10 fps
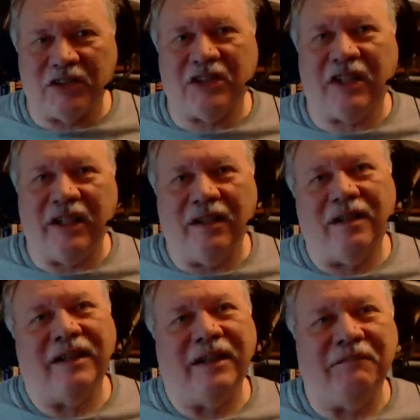skill
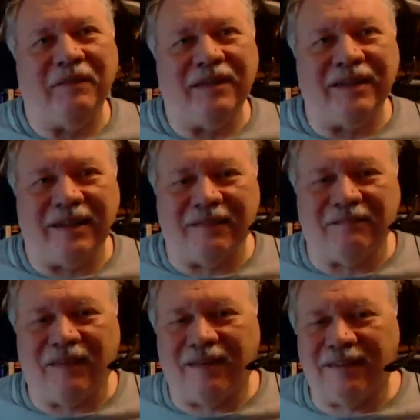in the building of the
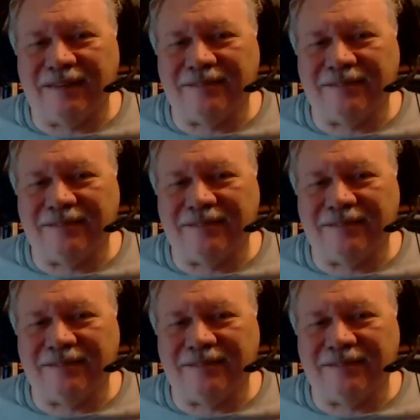model.